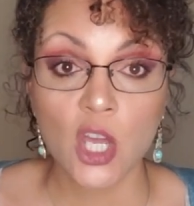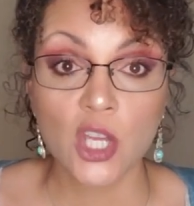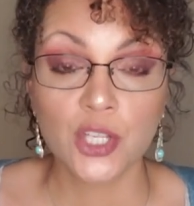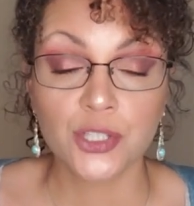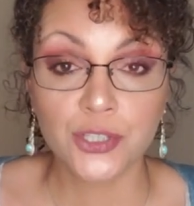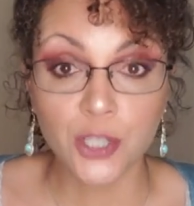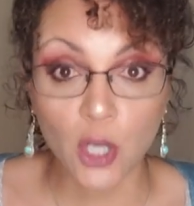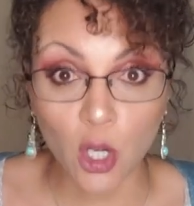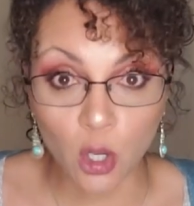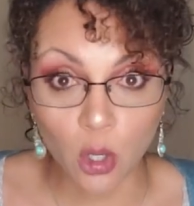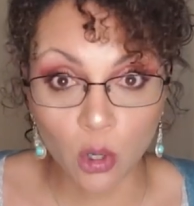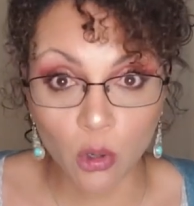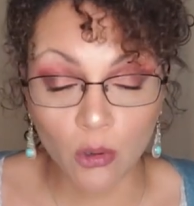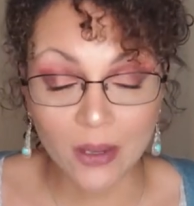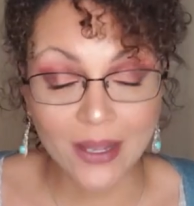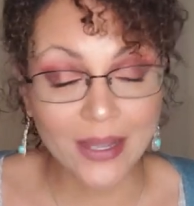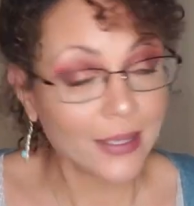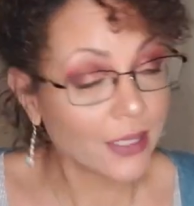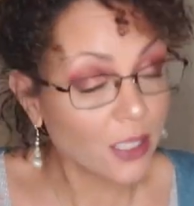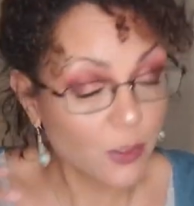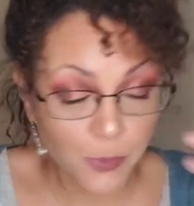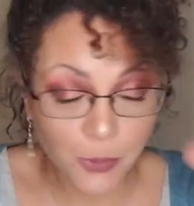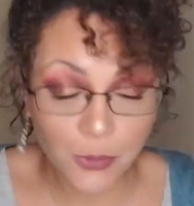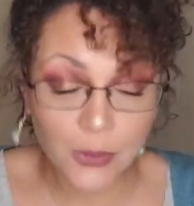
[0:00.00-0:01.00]
So
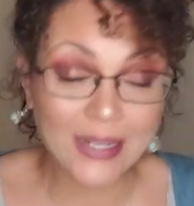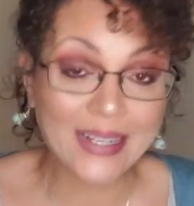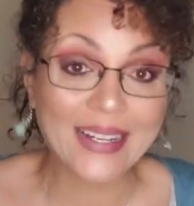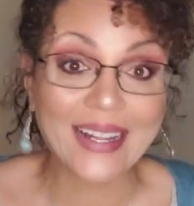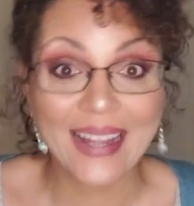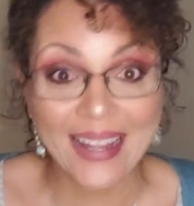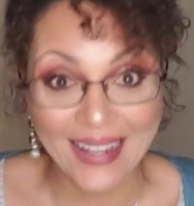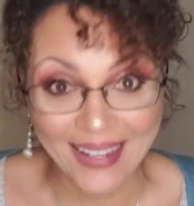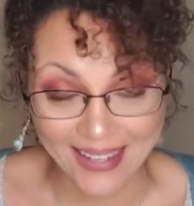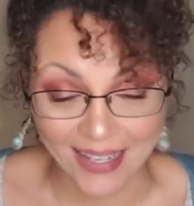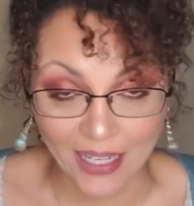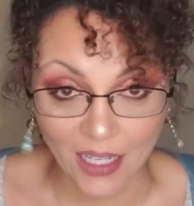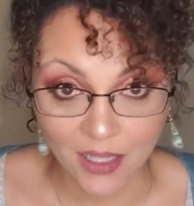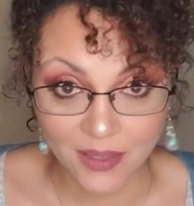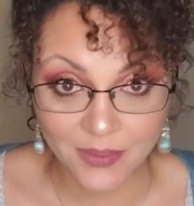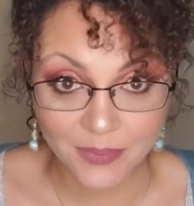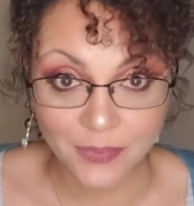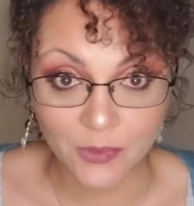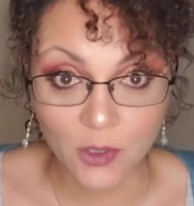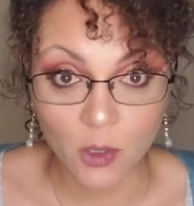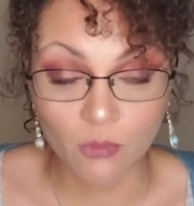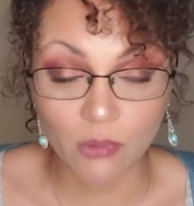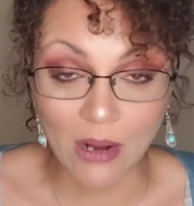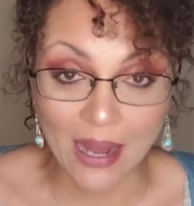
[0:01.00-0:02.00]
it's pretty icky,
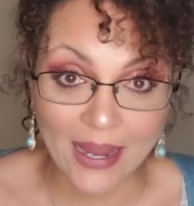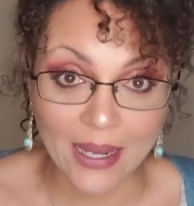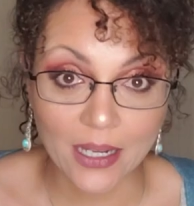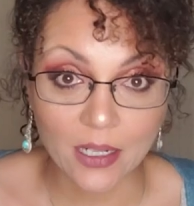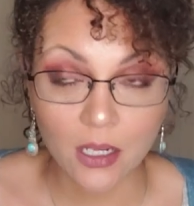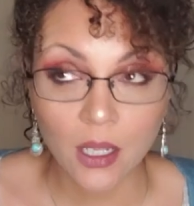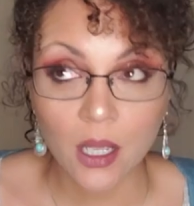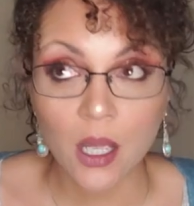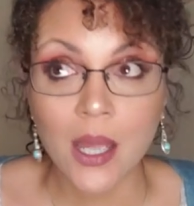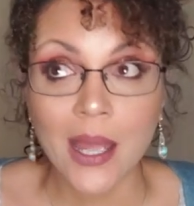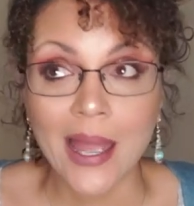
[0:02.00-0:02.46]
right?